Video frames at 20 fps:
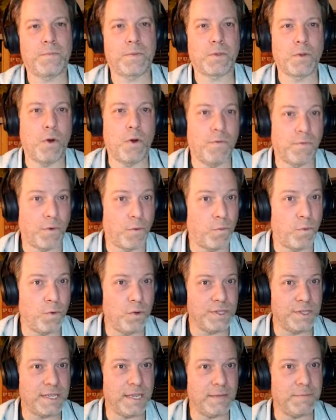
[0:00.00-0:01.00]

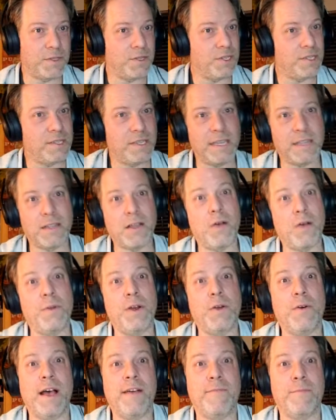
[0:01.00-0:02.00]
overrules him, so it's like, no, we
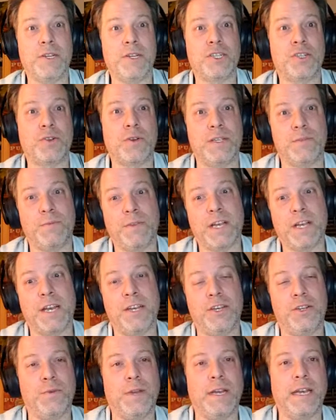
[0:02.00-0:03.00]
don't have much choice. We got to
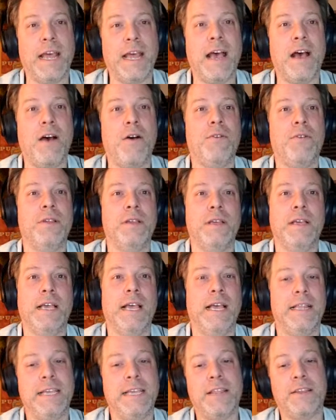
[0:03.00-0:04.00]
do it now.
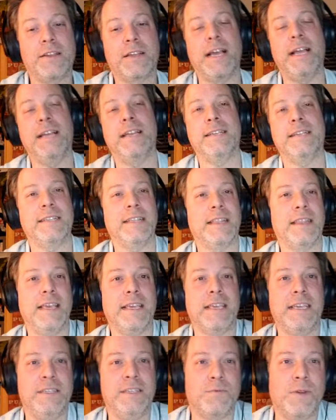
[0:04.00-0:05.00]
And the other guy doesn't
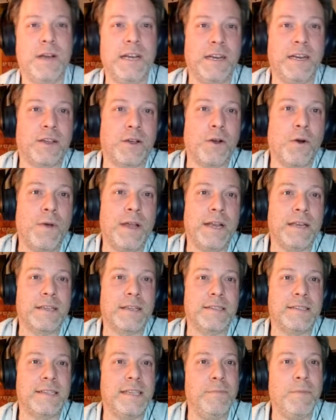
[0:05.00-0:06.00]
think he's ready to go in
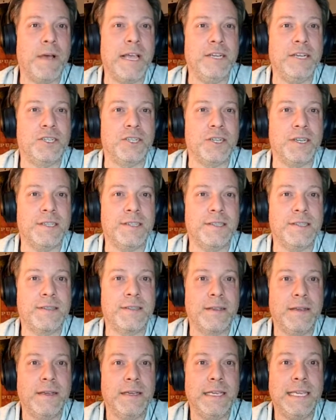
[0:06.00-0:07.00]
because he might just
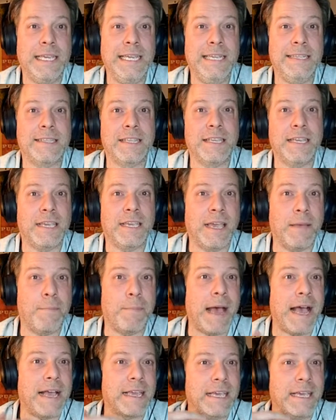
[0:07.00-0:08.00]
easily get
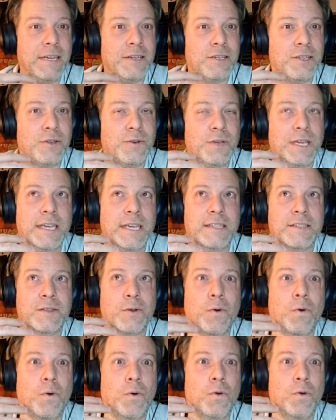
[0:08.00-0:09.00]
back into his
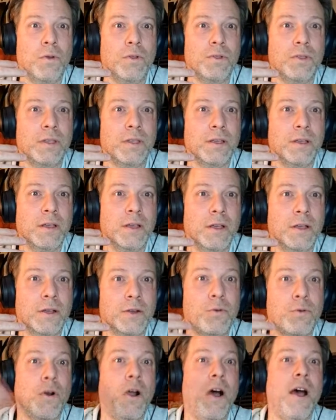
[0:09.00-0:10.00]
old
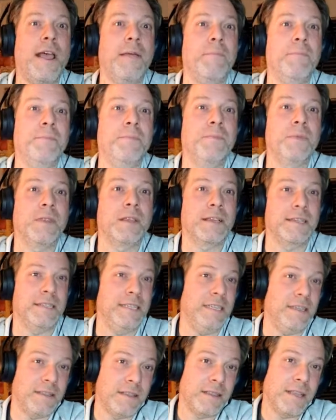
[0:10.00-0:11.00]
crime. Because
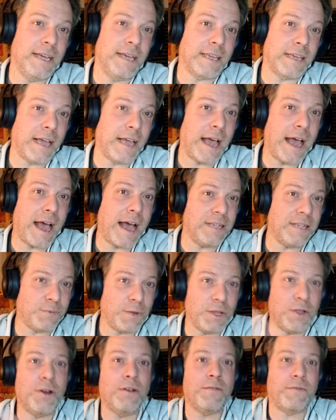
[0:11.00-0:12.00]
he, like, as we
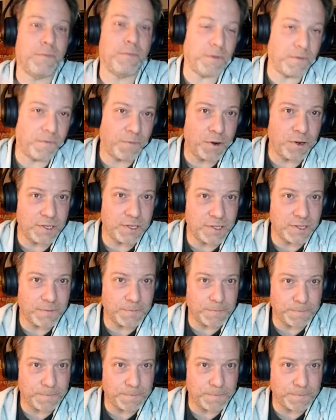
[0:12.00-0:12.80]
learned from the first